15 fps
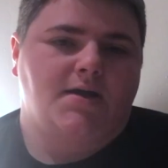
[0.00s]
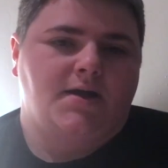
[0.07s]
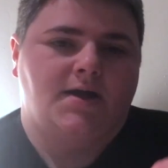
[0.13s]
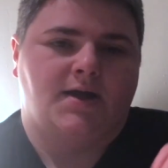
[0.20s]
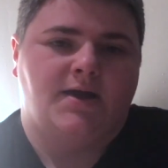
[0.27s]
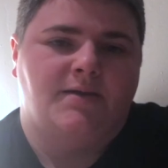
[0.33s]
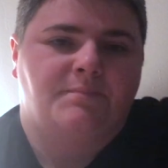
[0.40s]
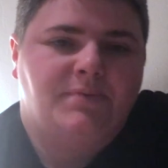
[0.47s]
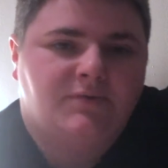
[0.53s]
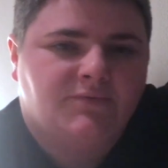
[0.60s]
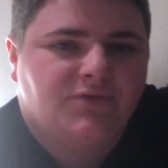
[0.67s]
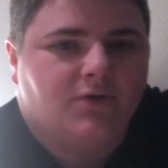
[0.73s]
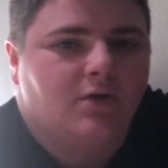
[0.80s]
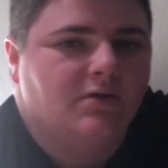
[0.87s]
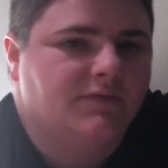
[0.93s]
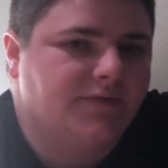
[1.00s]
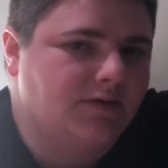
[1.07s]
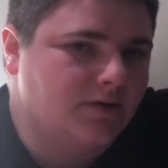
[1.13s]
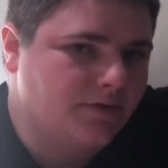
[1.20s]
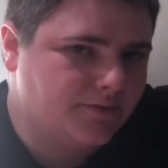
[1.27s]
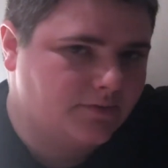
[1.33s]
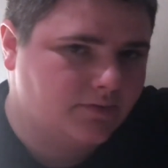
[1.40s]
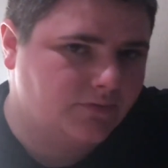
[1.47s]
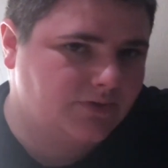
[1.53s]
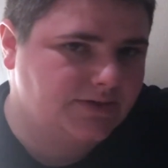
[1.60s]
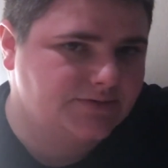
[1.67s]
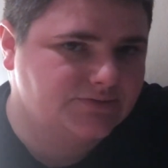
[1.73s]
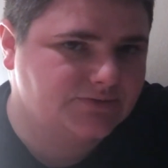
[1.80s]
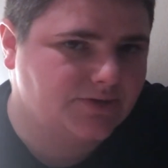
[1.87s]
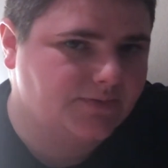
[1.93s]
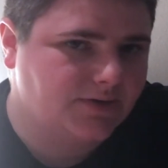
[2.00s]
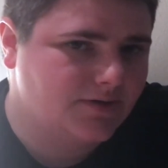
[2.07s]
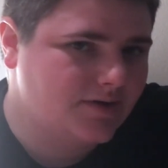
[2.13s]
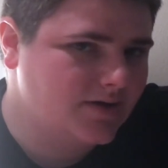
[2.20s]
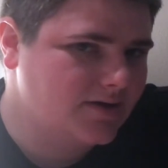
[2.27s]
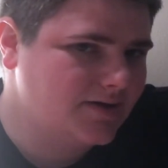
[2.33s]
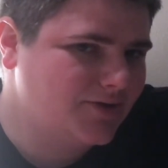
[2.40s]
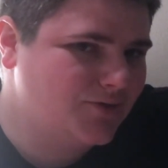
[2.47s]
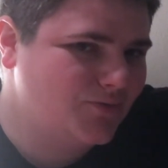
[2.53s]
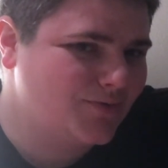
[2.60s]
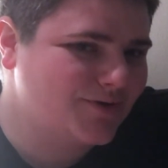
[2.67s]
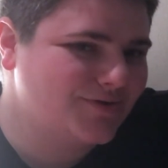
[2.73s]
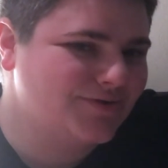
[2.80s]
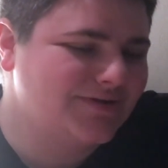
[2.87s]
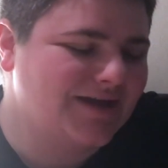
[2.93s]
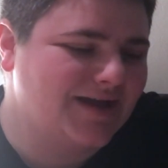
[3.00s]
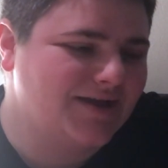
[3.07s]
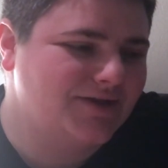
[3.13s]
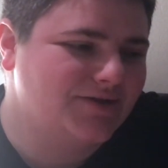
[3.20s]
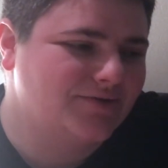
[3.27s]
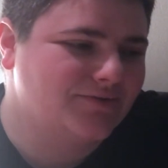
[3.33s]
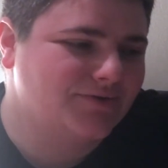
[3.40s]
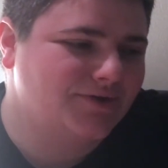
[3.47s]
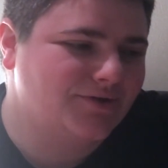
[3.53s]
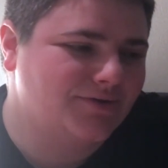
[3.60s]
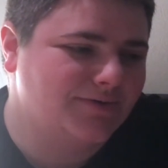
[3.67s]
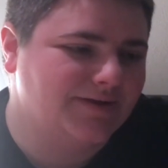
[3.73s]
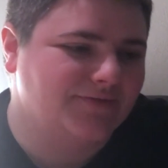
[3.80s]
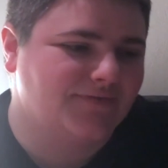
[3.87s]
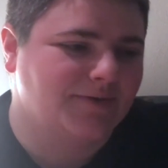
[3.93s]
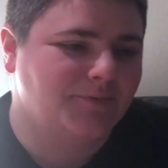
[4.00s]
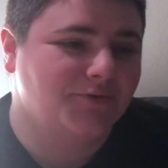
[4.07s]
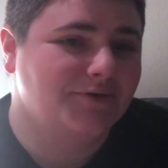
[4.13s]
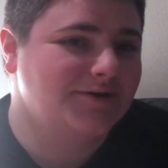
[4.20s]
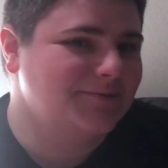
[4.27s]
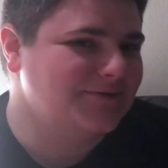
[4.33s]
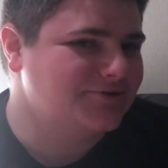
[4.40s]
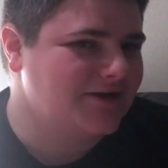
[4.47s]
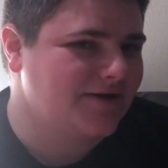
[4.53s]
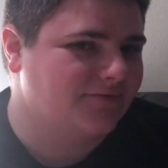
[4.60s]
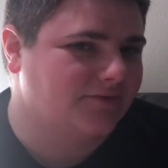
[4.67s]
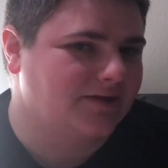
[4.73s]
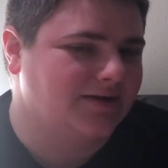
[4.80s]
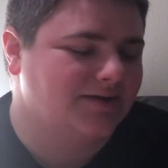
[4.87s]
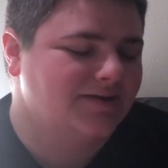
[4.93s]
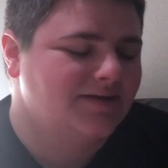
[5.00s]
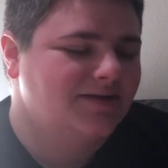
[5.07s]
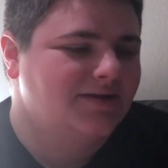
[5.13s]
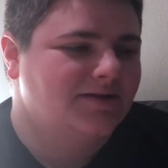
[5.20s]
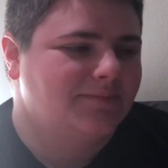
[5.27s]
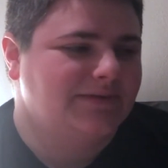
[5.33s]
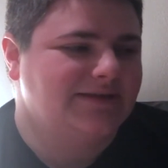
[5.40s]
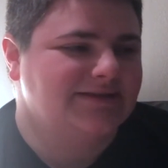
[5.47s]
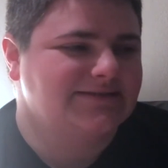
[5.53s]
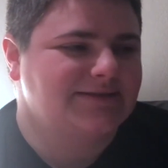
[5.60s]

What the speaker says: But with all of the other things going on in the world, I don't know if I'm going to be traveling because